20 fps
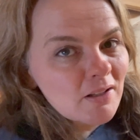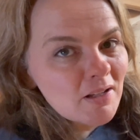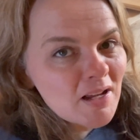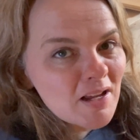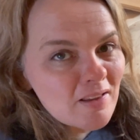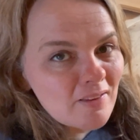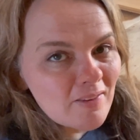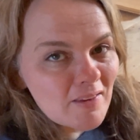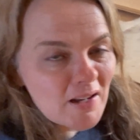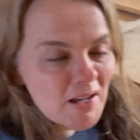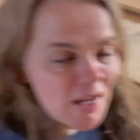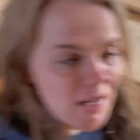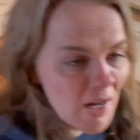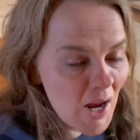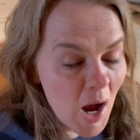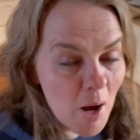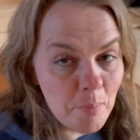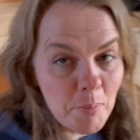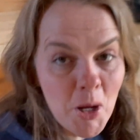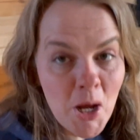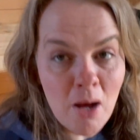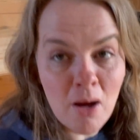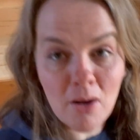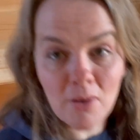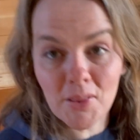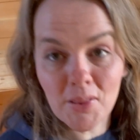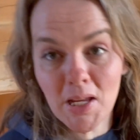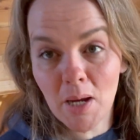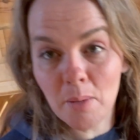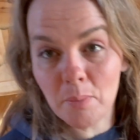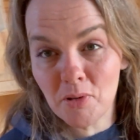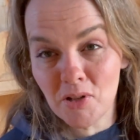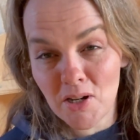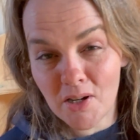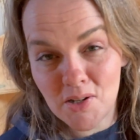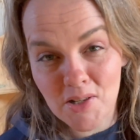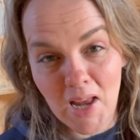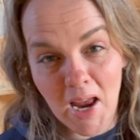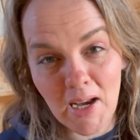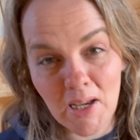sitting up on the
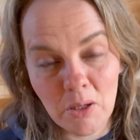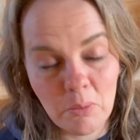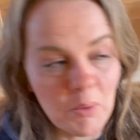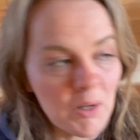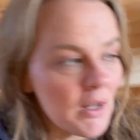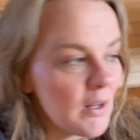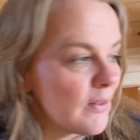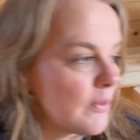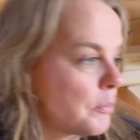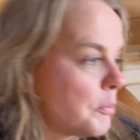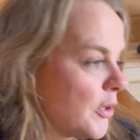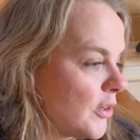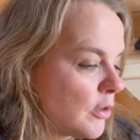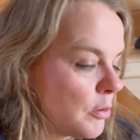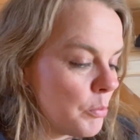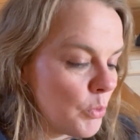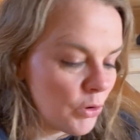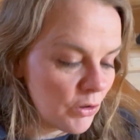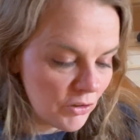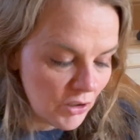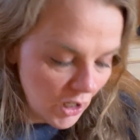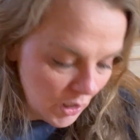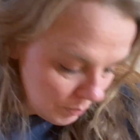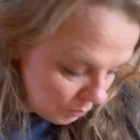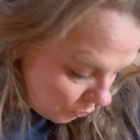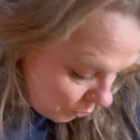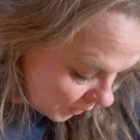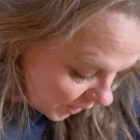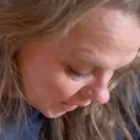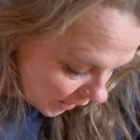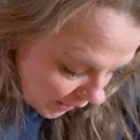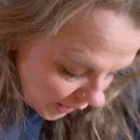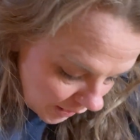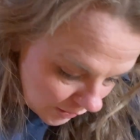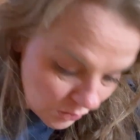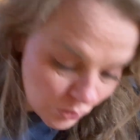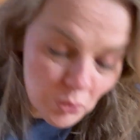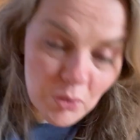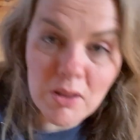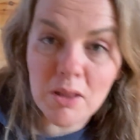upstairs anyways, but the more times we can get
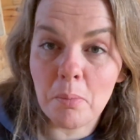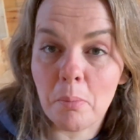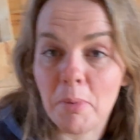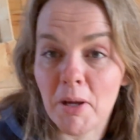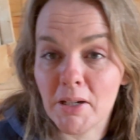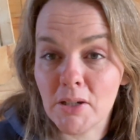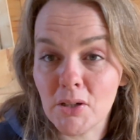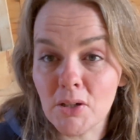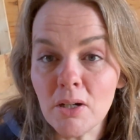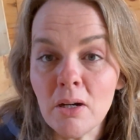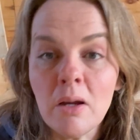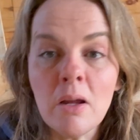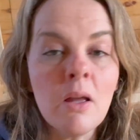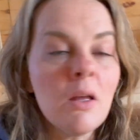to it, the better.